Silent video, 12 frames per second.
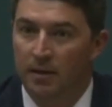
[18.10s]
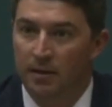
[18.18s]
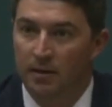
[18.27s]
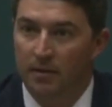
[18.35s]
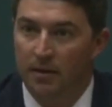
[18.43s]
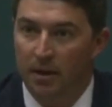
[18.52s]

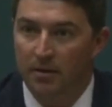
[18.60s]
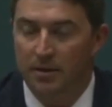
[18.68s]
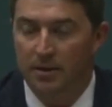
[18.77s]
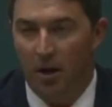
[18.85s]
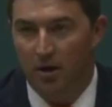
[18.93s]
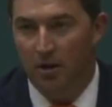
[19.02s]
For those that
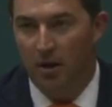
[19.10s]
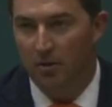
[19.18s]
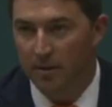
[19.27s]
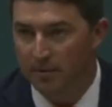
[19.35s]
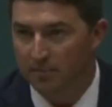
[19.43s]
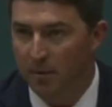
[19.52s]
don't know in
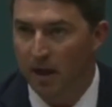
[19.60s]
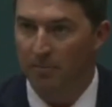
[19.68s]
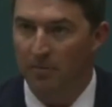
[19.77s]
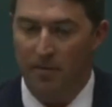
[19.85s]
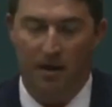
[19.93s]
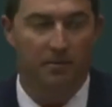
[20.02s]
this
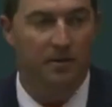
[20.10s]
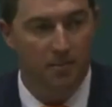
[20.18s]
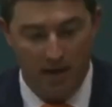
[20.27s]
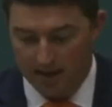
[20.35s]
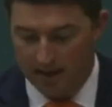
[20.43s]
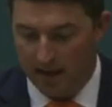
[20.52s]
parliament, Madam
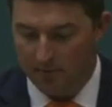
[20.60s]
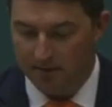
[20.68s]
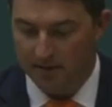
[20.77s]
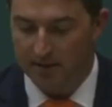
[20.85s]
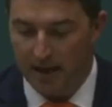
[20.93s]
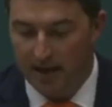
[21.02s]
Speaker, that was
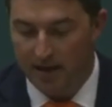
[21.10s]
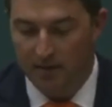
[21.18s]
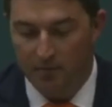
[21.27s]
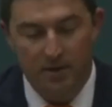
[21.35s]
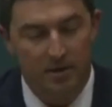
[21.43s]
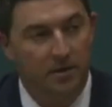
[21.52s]
the date in
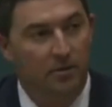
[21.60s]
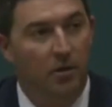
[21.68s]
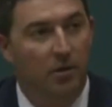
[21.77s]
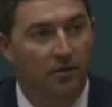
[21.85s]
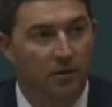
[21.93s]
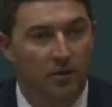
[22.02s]
which the
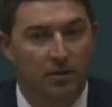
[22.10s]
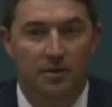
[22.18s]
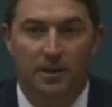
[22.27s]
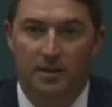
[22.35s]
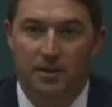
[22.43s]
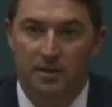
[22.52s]
Stronger Futures
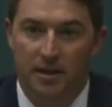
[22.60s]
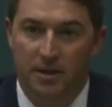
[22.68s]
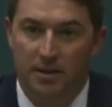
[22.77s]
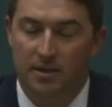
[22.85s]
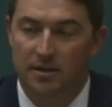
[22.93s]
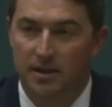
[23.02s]

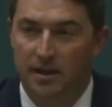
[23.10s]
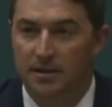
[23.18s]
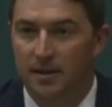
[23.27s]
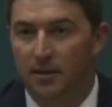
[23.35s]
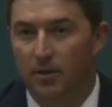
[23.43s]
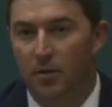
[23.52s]
legislation ceased
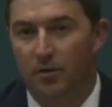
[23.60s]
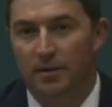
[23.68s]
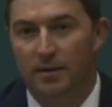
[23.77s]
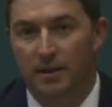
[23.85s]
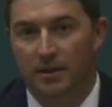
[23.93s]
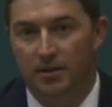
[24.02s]
in the Northern
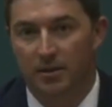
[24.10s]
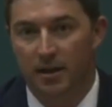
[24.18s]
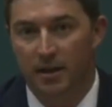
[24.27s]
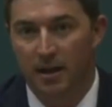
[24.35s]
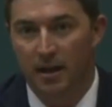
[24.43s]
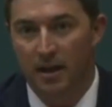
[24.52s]
Territory
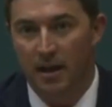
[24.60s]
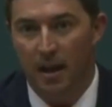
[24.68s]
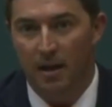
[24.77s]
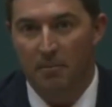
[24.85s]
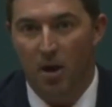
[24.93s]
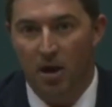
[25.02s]

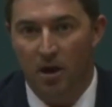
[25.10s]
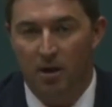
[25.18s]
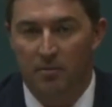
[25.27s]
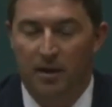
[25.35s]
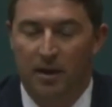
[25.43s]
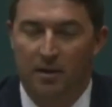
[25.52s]
and my
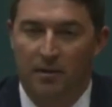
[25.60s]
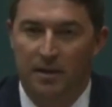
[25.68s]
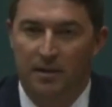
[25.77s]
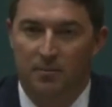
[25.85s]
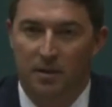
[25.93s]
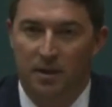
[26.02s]
hometown of Alice
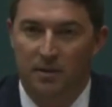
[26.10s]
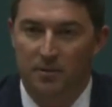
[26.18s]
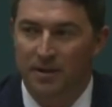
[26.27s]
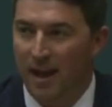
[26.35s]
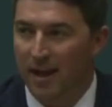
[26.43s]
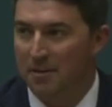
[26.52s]
Springs was
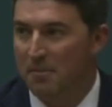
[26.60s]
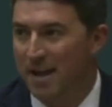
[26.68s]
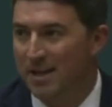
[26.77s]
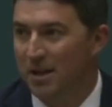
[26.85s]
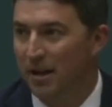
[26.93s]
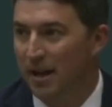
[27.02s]

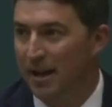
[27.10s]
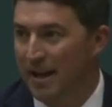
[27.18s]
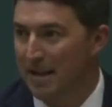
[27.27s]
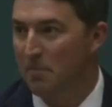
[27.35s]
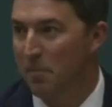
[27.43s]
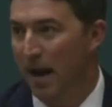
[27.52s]
unimaginably
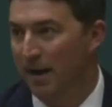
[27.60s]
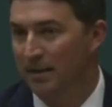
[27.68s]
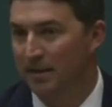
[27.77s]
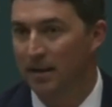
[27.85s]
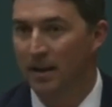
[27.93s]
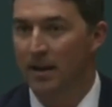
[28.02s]

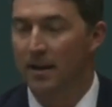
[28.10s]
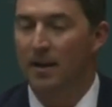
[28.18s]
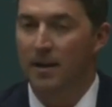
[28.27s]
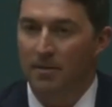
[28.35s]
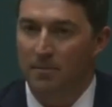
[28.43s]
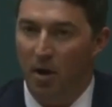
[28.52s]
impacted
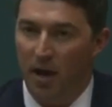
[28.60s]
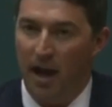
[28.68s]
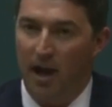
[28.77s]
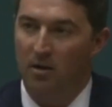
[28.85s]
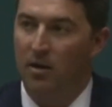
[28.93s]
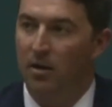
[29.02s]
by
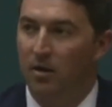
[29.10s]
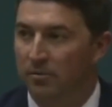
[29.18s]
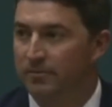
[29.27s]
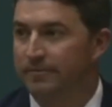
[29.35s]
alcohol.